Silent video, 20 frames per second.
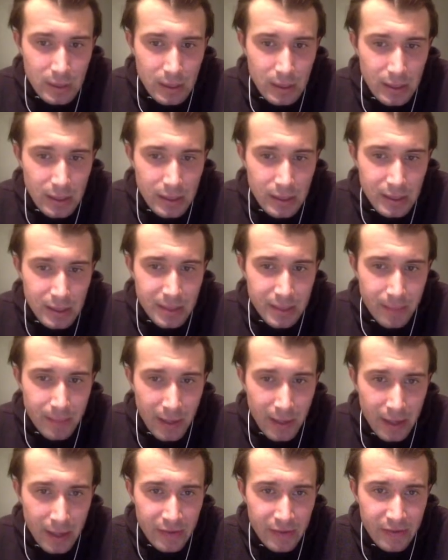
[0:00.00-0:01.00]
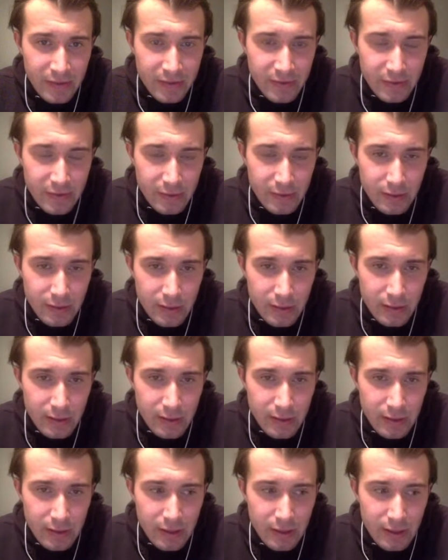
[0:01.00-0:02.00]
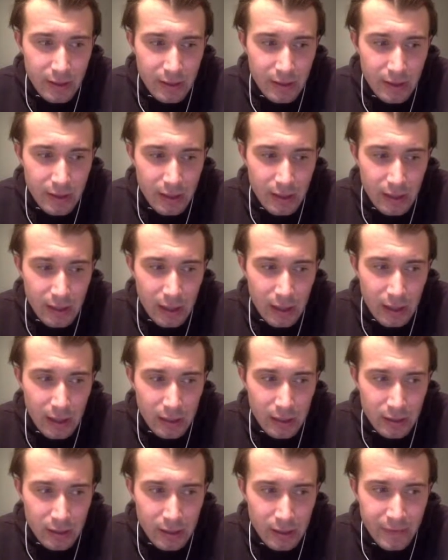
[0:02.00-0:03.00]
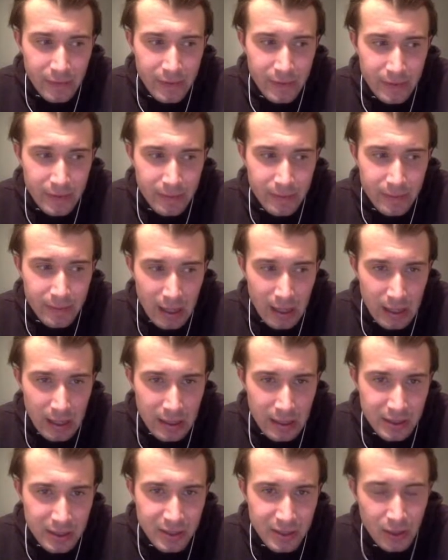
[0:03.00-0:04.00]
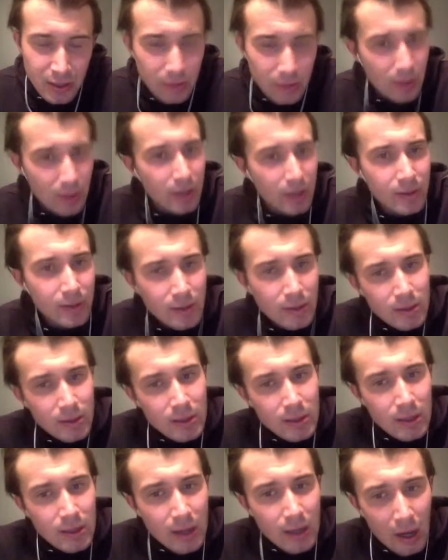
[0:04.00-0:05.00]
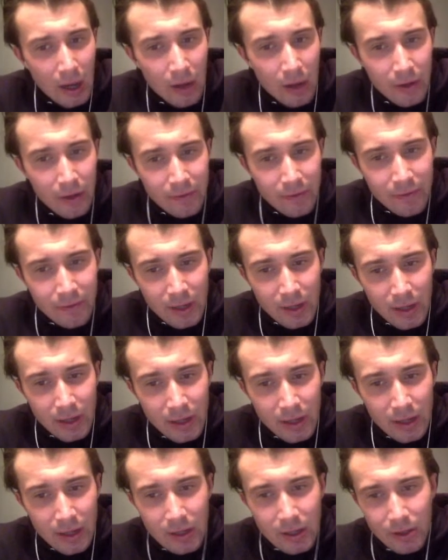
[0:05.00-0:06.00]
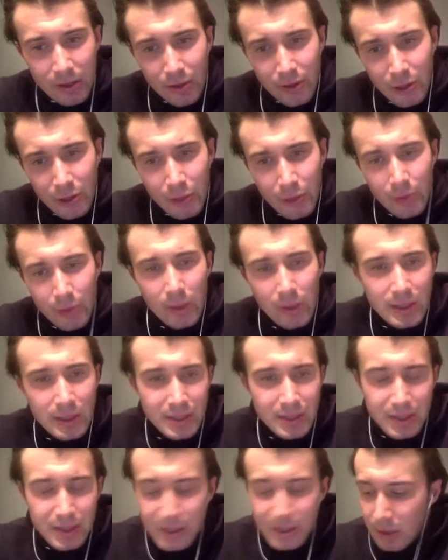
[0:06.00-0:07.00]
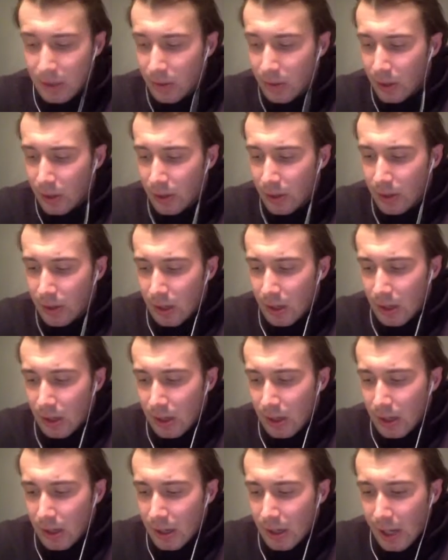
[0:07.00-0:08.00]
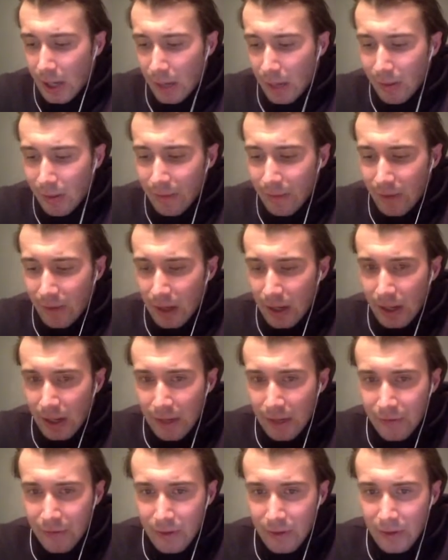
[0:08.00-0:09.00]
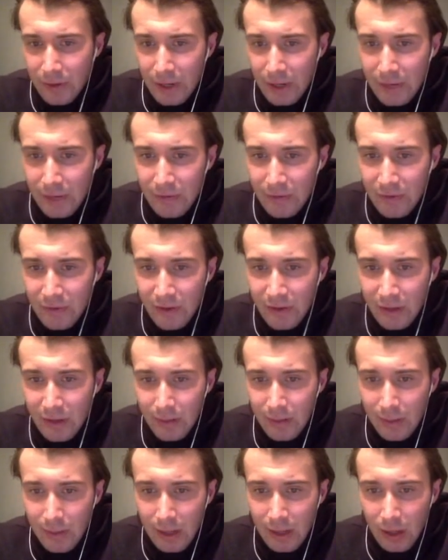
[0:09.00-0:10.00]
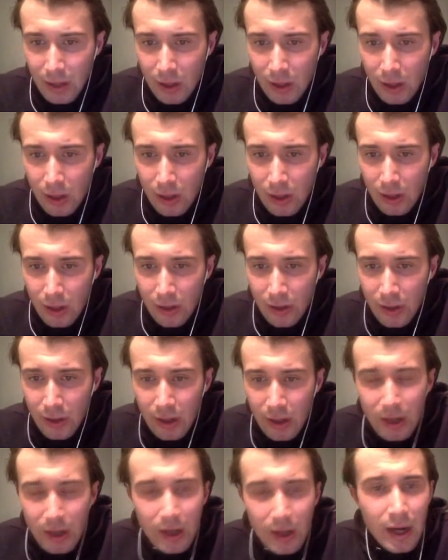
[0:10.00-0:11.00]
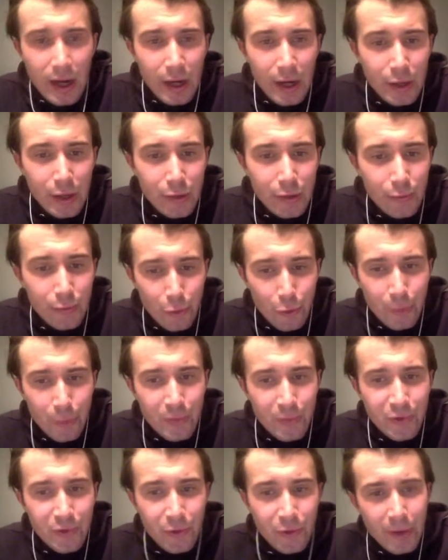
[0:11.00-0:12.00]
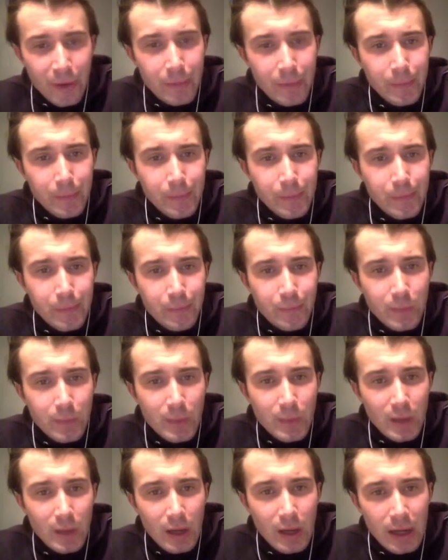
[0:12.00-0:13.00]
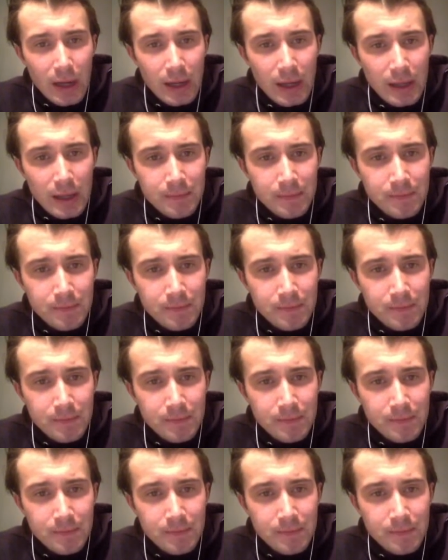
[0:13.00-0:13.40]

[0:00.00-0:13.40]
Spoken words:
This depends. A lot of them are solo. A lot of the newer ones are solo. However, if you ever see me on a group trip, a